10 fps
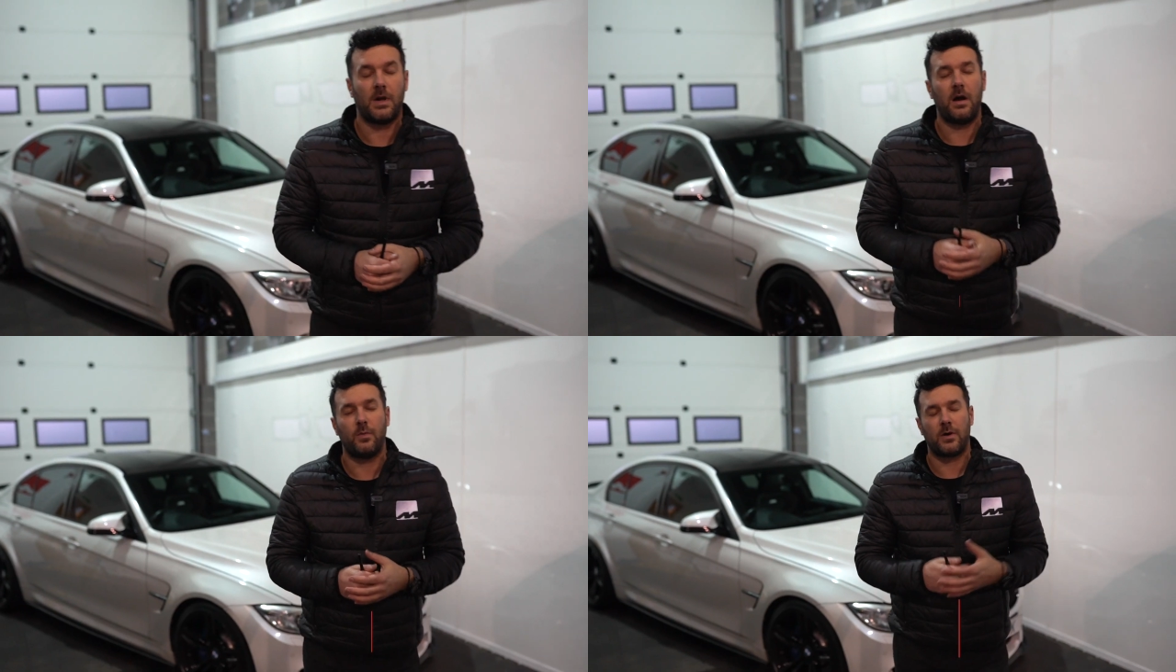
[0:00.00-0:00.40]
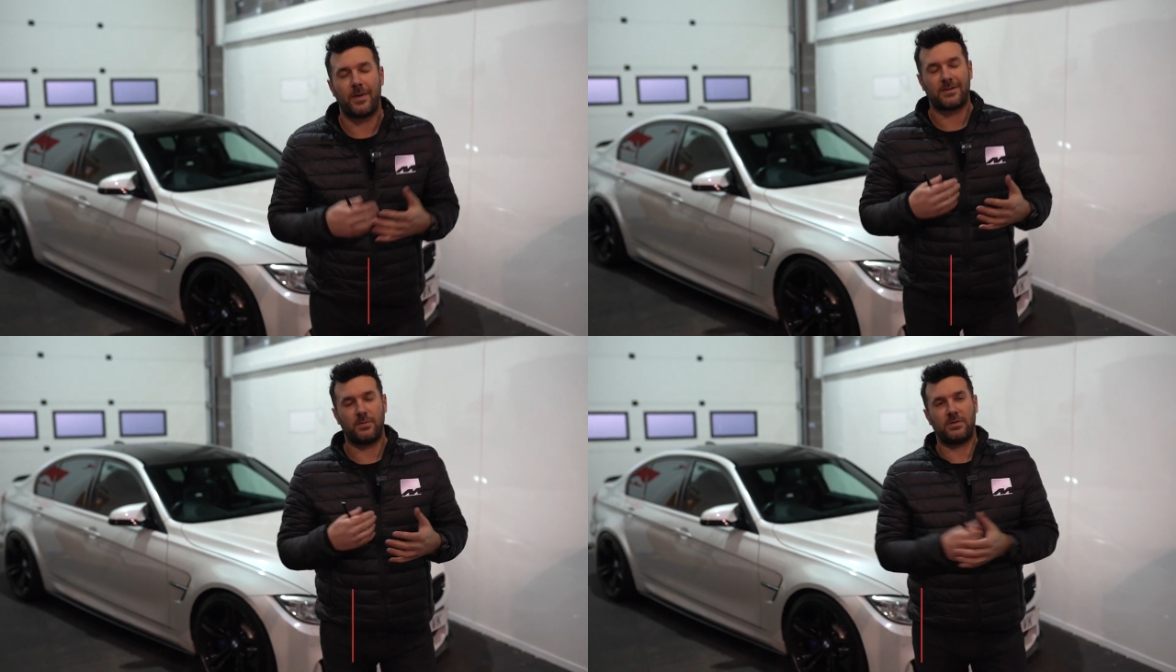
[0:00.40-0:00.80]
Hi, welcome
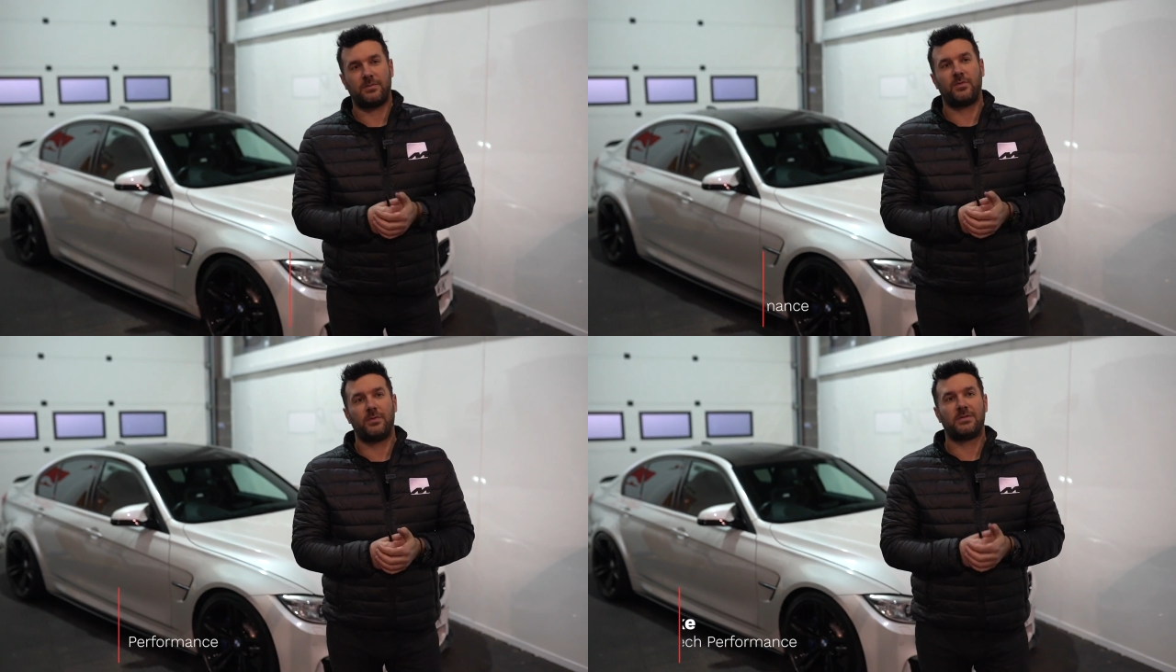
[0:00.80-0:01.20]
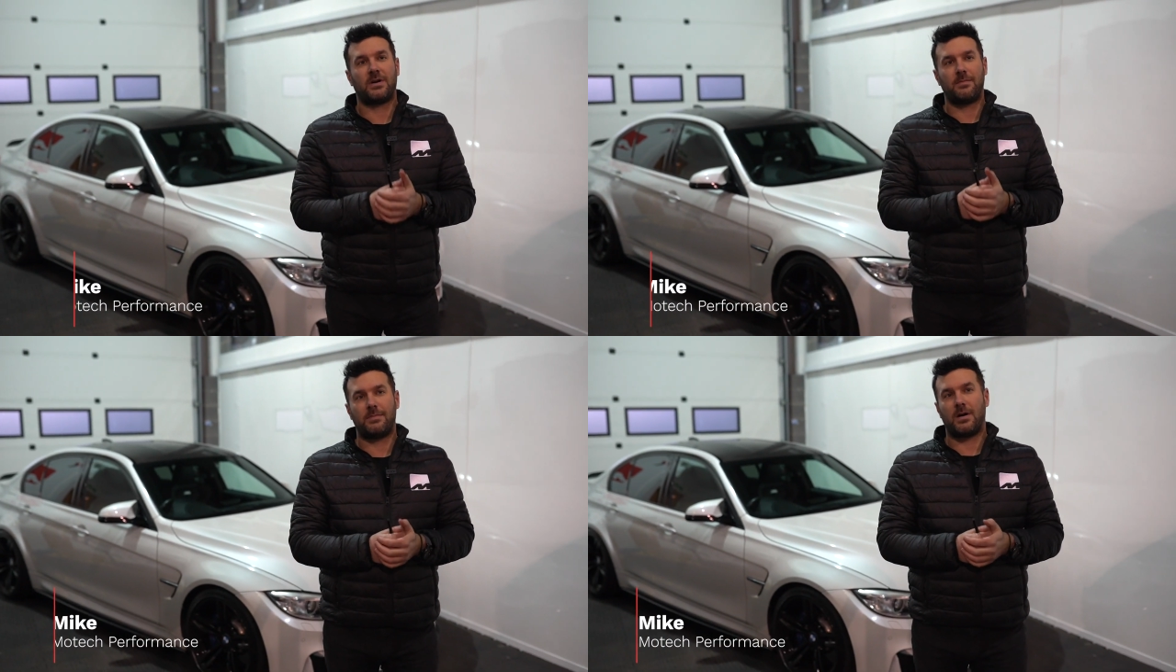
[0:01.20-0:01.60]
back to Motech Performance.
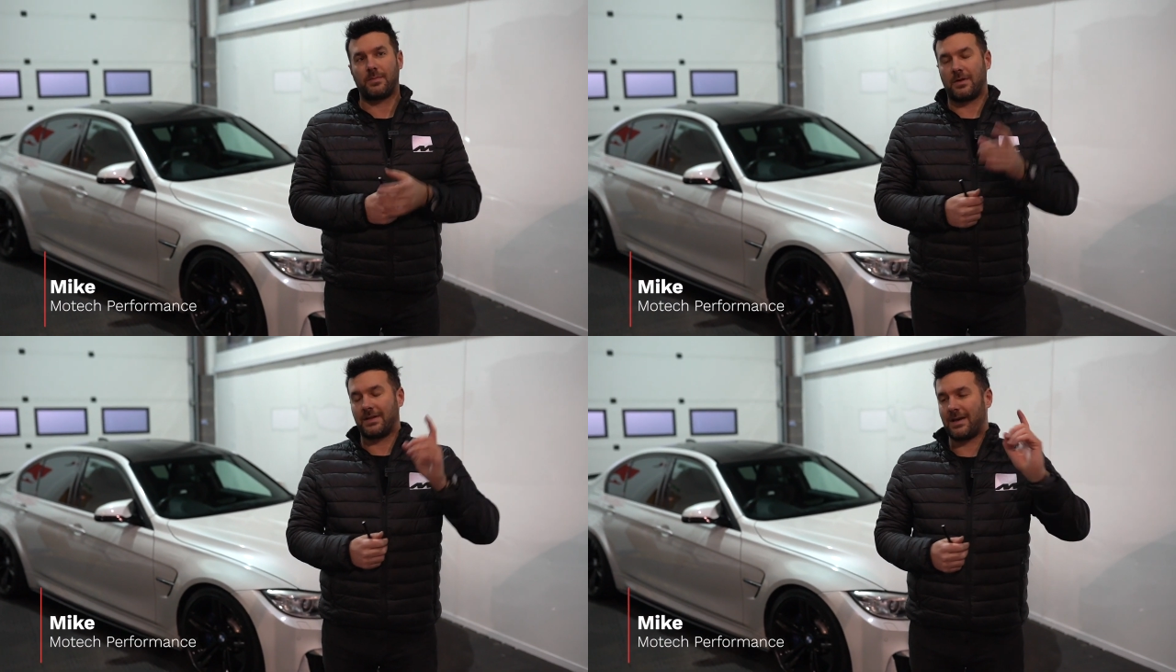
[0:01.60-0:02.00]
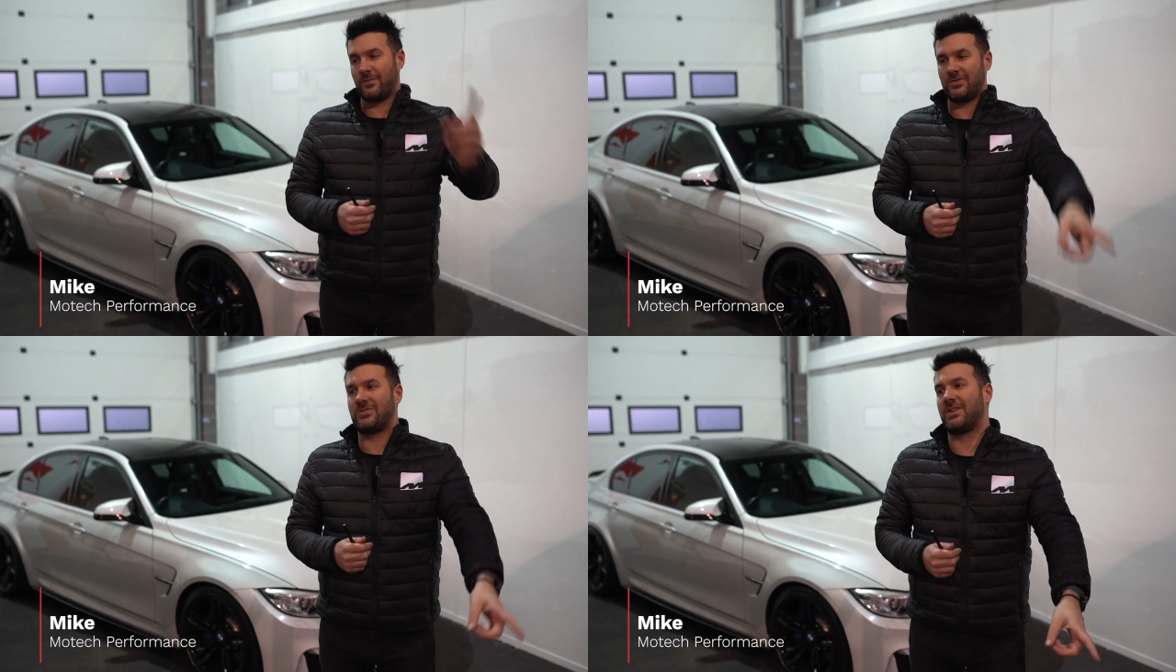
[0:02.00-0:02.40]
I'm Mike, behind the
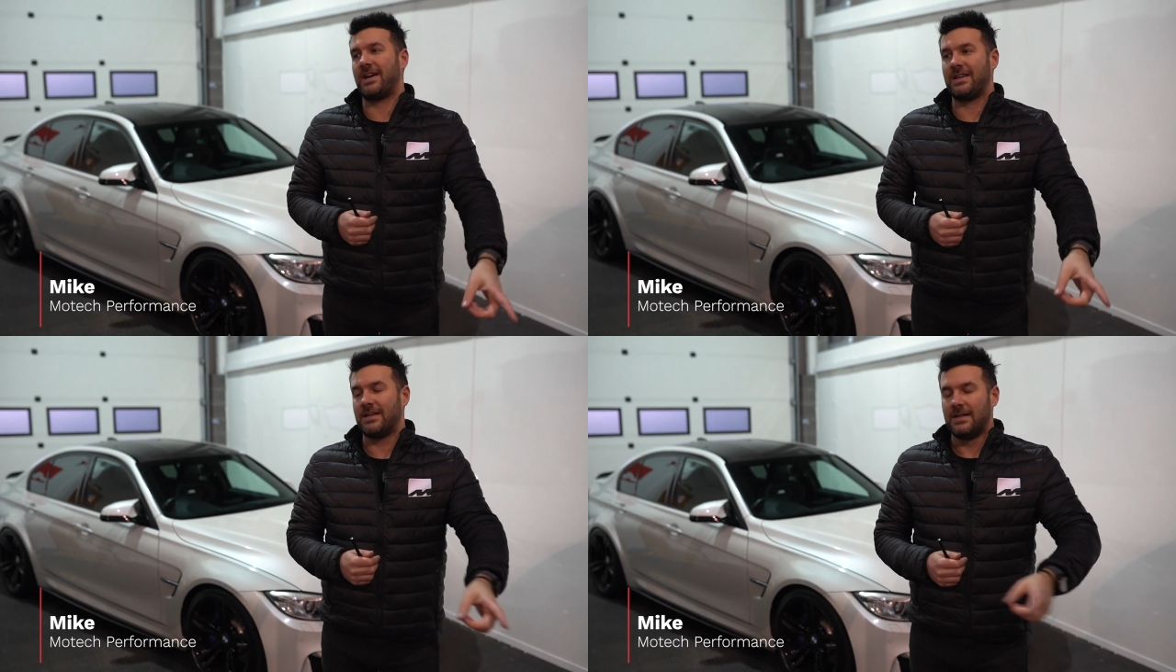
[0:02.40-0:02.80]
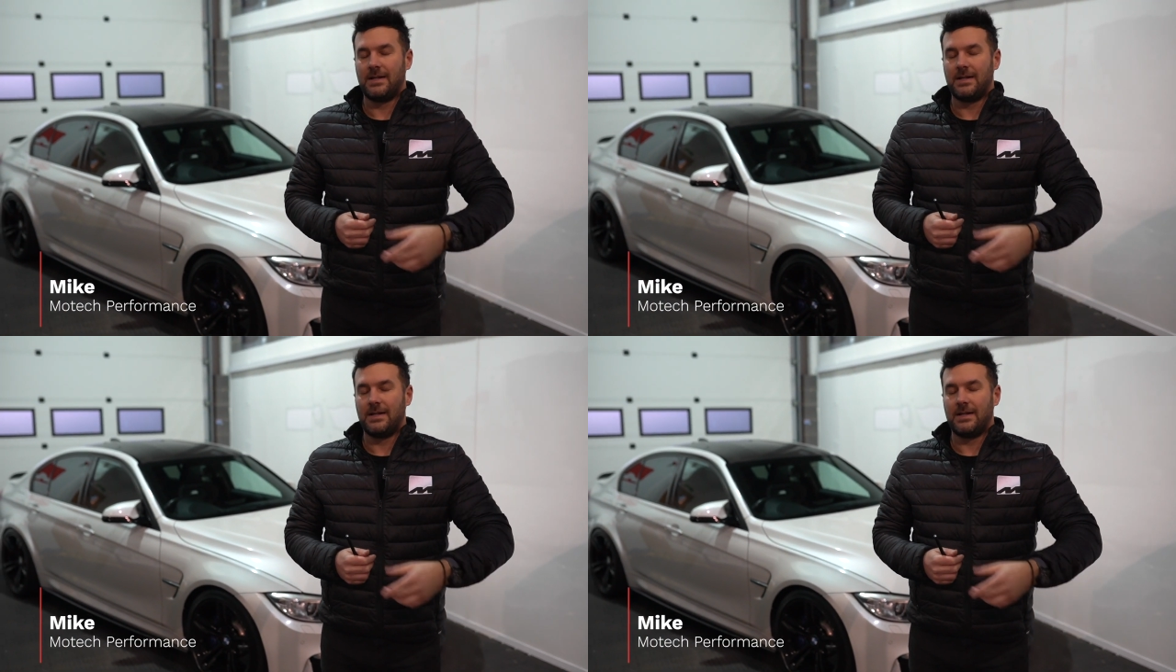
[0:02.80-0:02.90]
camera is Jay.